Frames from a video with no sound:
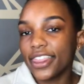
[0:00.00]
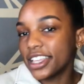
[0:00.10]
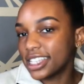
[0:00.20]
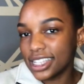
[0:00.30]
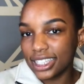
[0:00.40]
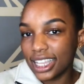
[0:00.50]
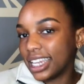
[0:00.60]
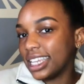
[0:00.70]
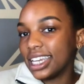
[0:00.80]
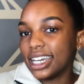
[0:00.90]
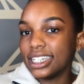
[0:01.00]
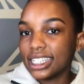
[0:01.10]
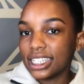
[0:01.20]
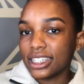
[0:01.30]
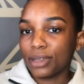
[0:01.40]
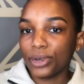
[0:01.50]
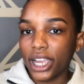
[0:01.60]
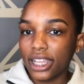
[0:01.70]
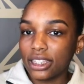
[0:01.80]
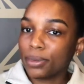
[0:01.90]
this is Nia Anissa, the
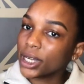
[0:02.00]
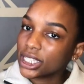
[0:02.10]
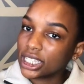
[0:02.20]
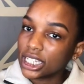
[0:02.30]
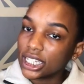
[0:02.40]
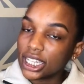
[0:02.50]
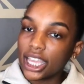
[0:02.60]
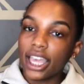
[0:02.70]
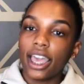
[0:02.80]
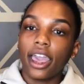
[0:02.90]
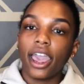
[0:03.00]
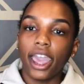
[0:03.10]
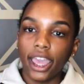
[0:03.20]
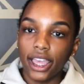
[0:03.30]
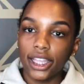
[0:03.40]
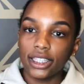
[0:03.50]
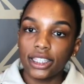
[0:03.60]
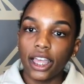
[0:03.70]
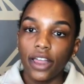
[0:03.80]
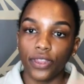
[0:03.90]
brand, the person, and
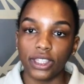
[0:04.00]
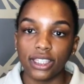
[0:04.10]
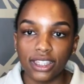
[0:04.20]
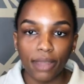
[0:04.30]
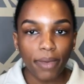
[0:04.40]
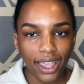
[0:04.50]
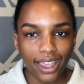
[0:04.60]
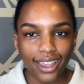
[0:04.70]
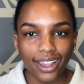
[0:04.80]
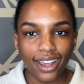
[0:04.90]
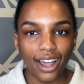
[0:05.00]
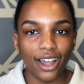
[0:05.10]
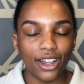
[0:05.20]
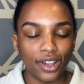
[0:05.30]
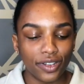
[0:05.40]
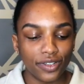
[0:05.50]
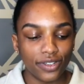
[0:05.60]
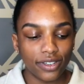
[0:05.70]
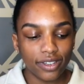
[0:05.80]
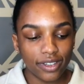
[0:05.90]
this is the making of
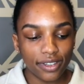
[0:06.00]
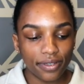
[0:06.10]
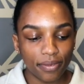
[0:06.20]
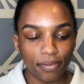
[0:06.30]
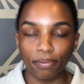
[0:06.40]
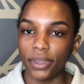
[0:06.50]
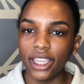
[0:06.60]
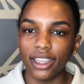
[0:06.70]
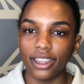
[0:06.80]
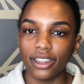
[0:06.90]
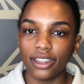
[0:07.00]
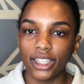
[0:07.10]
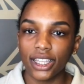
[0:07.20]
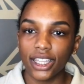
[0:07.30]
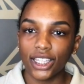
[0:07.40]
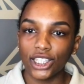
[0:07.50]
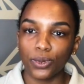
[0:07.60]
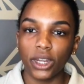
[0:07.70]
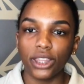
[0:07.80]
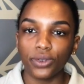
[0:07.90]
me.
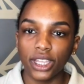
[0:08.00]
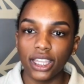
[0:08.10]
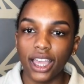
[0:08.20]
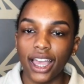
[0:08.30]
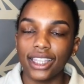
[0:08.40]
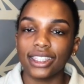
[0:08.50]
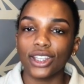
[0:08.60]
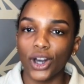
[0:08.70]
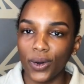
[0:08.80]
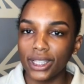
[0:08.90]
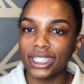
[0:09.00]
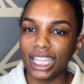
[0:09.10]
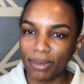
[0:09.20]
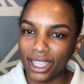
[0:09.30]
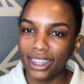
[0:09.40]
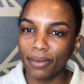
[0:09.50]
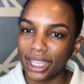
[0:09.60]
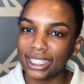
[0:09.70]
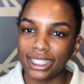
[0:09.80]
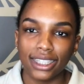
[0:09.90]
23 is going to be the
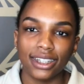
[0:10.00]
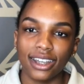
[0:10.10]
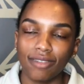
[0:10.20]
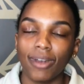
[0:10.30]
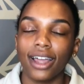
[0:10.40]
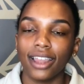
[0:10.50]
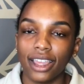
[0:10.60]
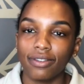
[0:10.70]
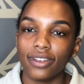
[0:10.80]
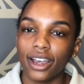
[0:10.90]
best year of my life.